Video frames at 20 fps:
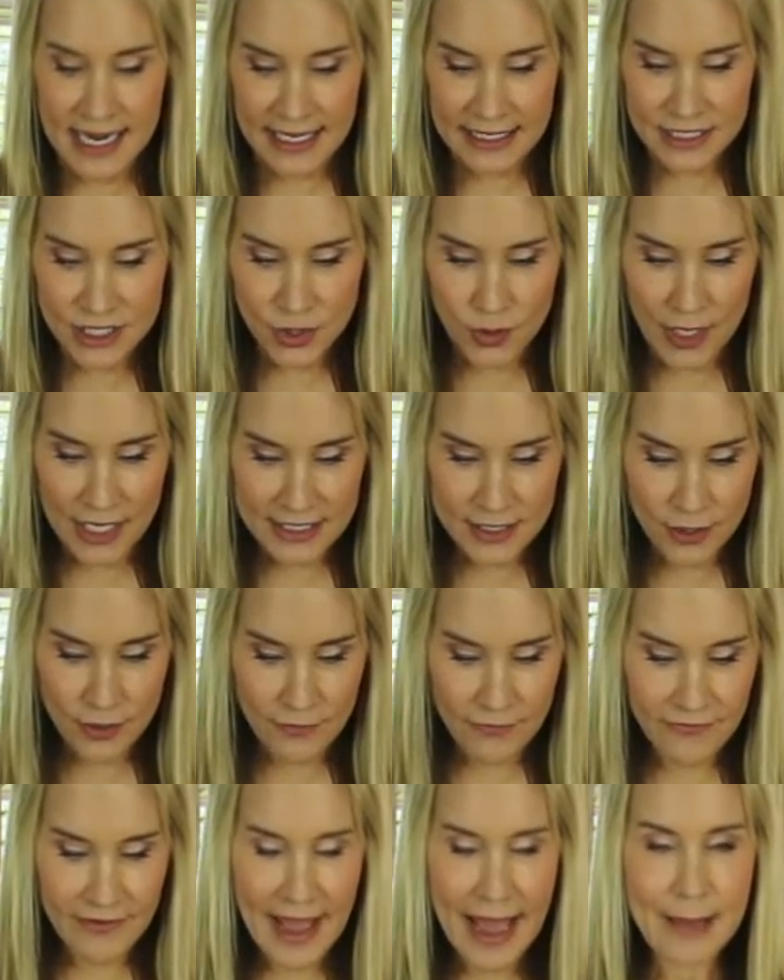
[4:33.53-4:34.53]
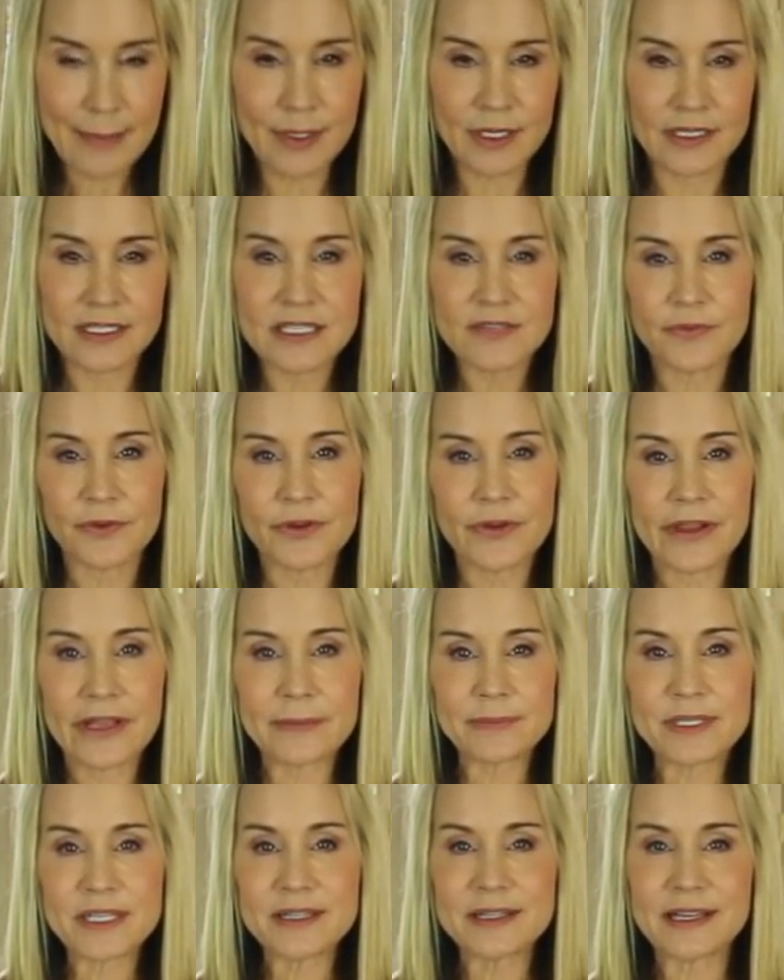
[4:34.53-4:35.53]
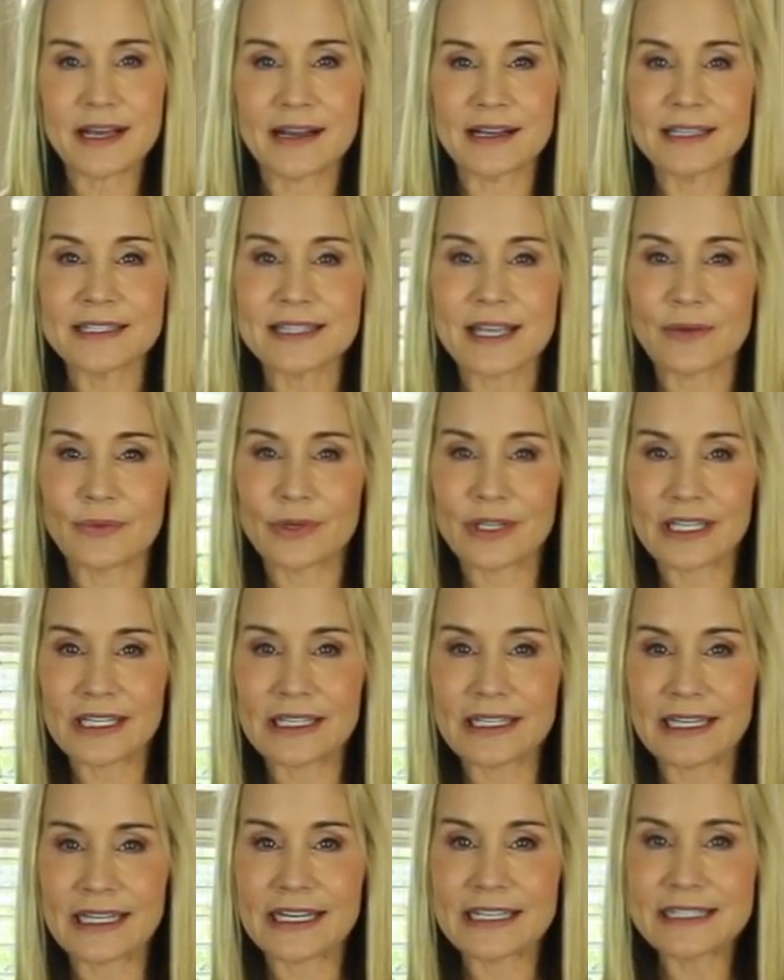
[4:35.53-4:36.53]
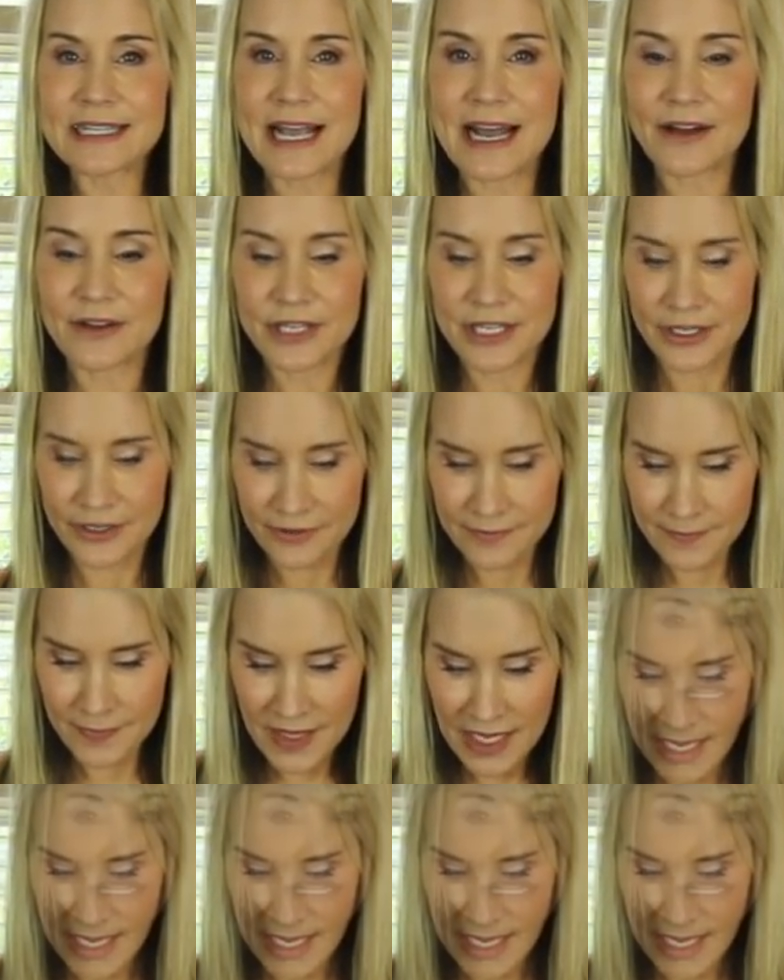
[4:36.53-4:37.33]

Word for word: And squats are fabulous for your hips and thighs. They really lean us out here.